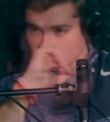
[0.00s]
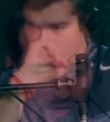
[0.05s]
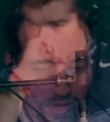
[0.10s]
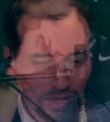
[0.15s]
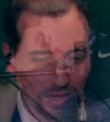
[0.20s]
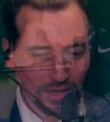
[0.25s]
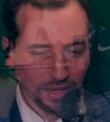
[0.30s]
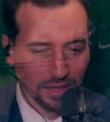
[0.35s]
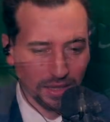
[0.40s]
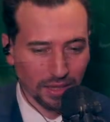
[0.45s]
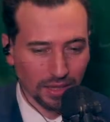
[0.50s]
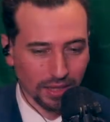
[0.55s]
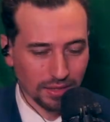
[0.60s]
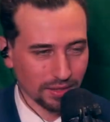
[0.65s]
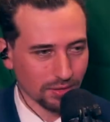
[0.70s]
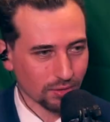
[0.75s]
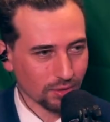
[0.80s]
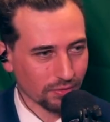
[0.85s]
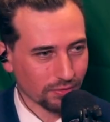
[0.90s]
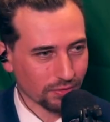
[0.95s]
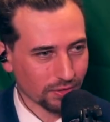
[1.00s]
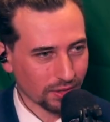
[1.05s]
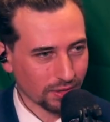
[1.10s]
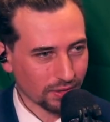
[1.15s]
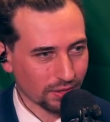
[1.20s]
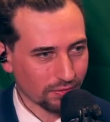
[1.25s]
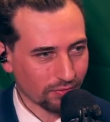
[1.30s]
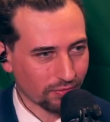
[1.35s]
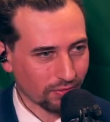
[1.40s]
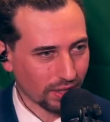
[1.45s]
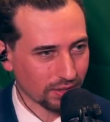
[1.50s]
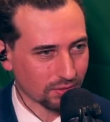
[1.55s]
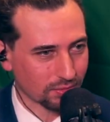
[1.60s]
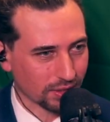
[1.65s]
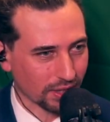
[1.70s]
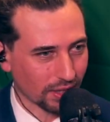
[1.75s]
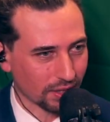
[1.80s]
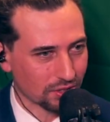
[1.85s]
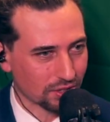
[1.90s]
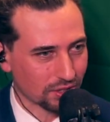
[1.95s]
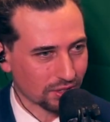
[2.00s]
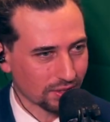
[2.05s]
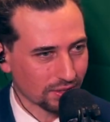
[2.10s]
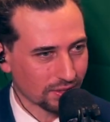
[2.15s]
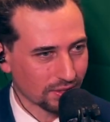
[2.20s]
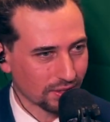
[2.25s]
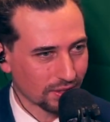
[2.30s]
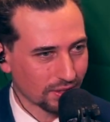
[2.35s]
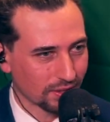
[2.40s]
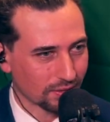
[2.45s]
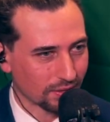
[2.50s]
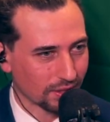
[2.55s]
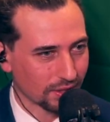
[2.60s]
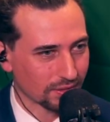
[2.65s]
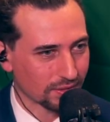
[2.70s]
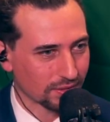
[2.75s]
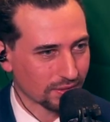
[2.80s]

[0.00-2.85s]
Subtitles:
I think you have a flight to catch, right?